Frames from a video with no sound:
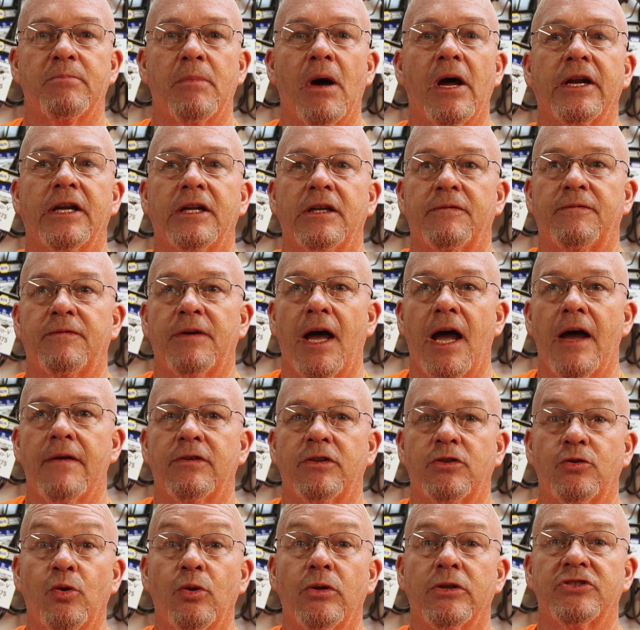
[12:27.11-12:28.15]
money if I have
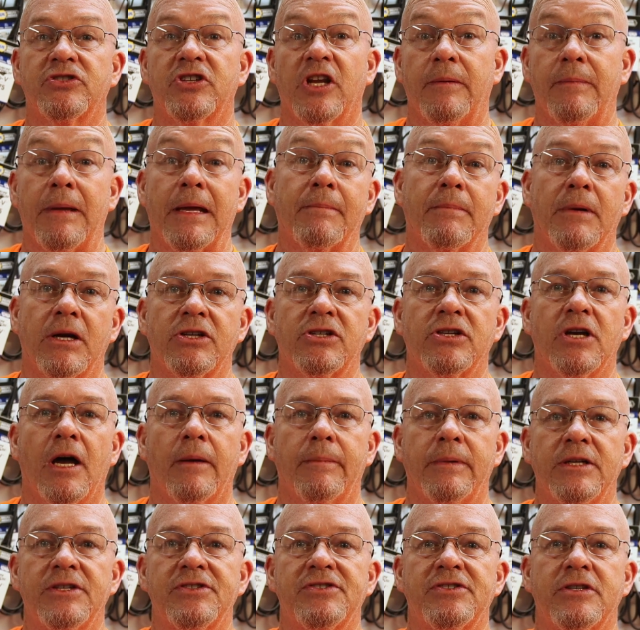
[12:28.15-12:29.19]
a tool that's going to make my
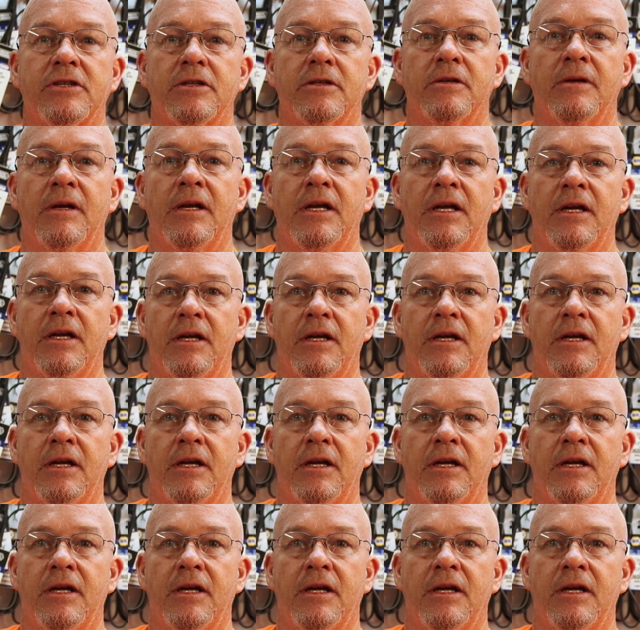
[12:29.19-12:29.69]
job easier.